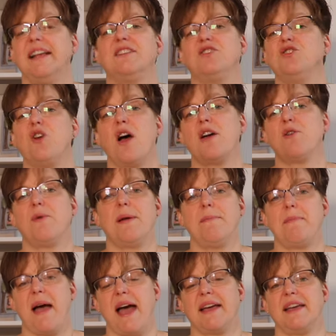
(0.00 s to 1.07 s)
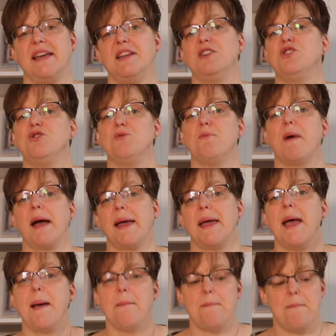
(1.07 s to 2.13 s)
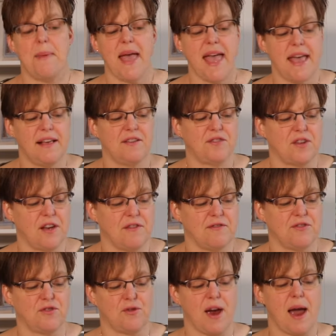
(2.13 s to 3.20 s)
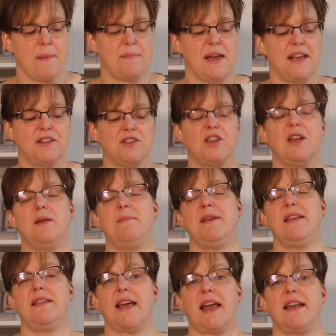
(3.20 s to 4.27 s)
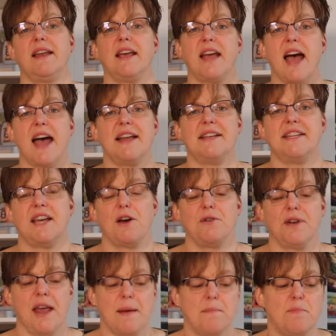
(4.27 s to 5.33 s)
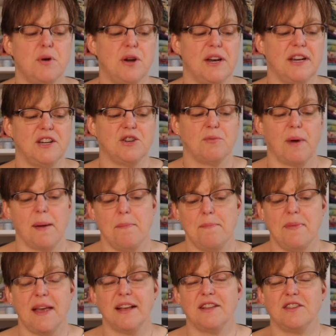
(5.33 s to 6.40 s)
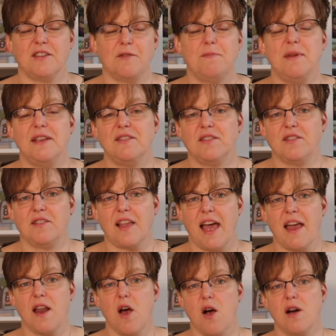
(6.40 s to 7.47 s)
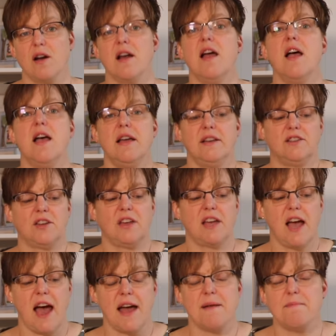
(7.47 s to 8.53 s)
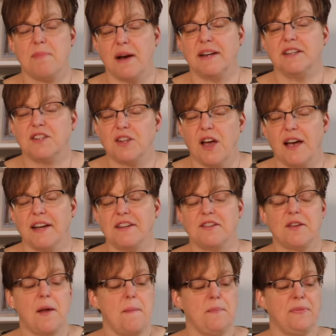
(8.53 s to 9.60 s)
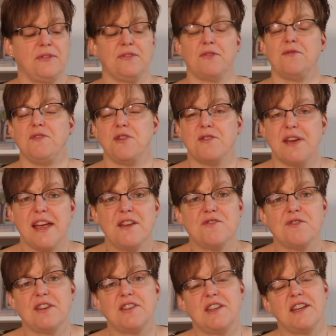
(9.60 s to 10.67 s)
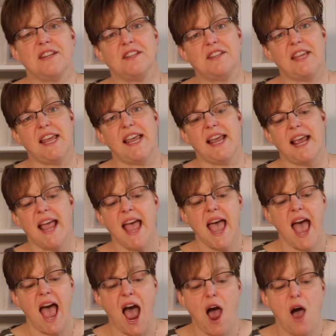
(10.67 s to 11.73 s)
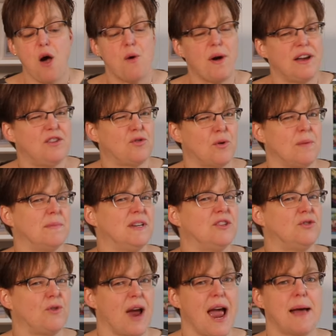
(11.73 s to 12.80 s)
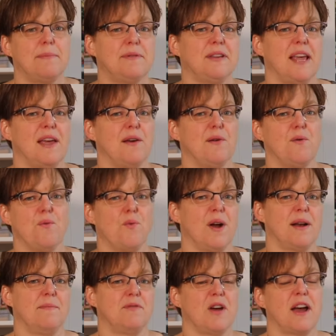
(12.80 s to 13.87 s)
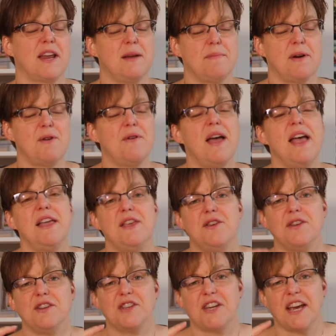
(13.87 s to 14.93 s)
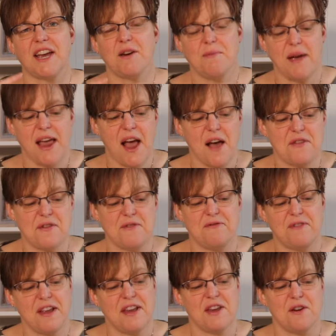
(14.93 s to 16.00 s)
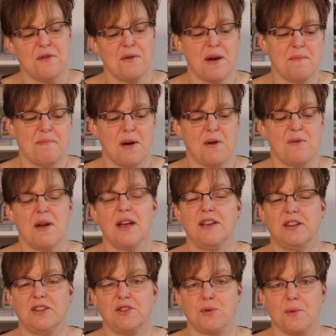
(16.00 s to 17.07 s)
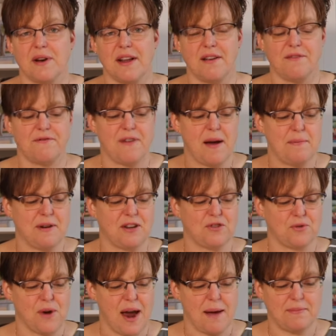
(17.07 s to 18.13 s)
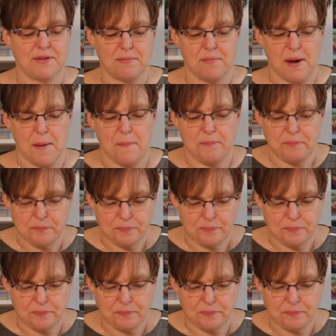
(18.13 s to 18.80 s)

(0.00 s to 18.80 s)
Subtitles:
it's not going back into my bags of scrap. It's going to be then cut down and put into my bins of pieces that are cut by size. So if you're interested in seeing how I sort my scraps and what I'm talking about, you can check out my other video about sorting fabric scraps. But